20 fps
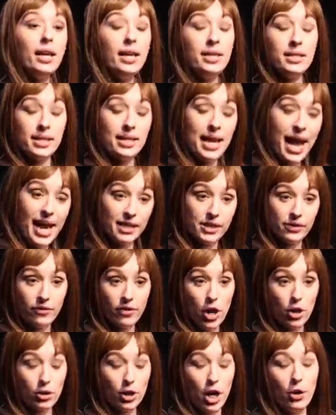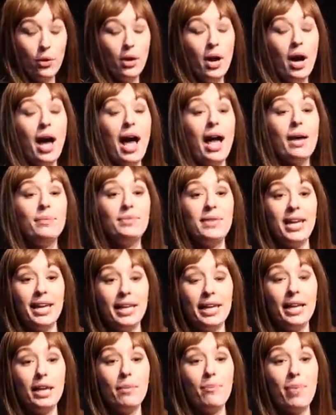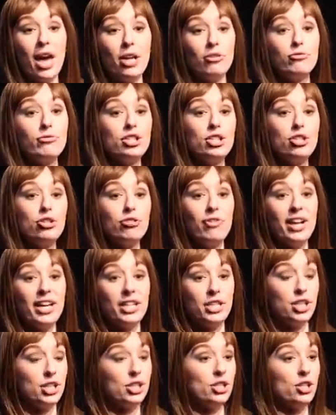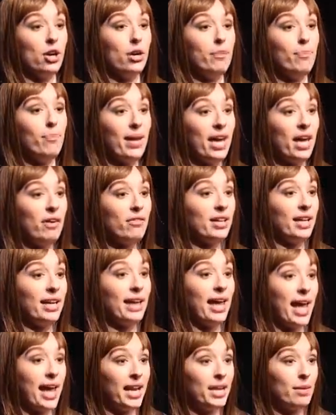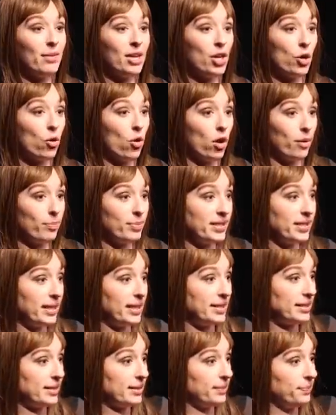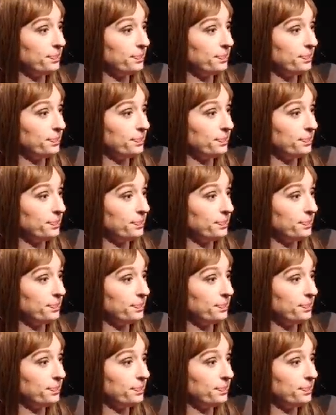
In the next photo, I'm thinking about restrictions on burying enemy corpses.